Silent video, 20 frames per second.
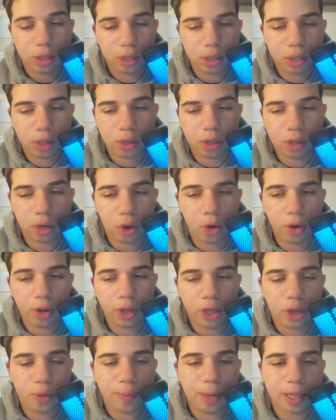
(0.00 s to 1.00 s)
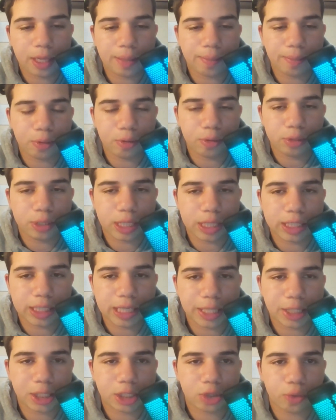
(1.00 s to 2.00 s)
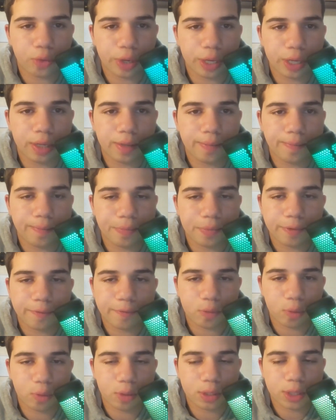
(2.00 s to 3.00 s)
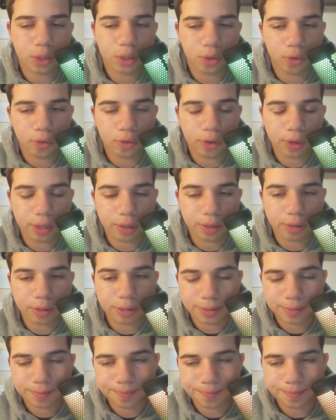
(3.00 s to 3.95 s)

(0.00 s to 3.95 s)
You could argue about the Blue Jays, that's 3. Of course, the Orioles.